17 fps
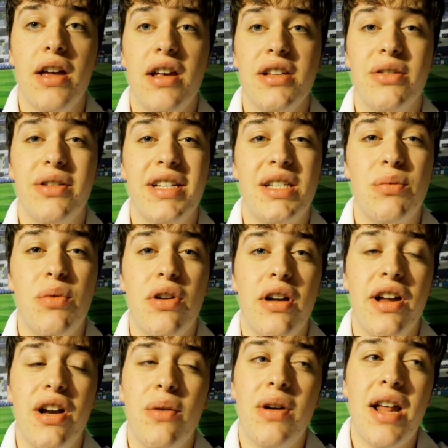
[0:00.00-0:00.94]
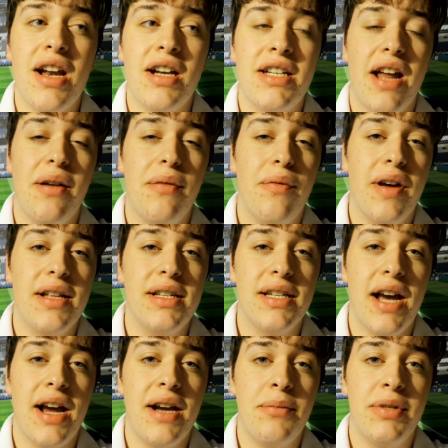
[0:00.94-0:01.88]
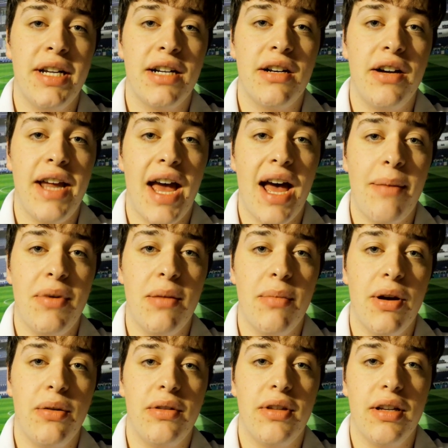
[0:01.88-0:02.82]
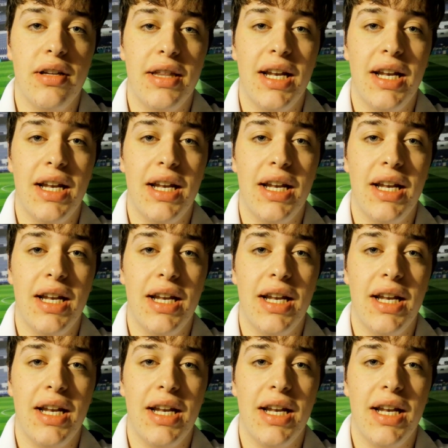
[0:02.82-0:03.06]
So this is one I know a lot of Tottenham fans aren't particularly happy about. The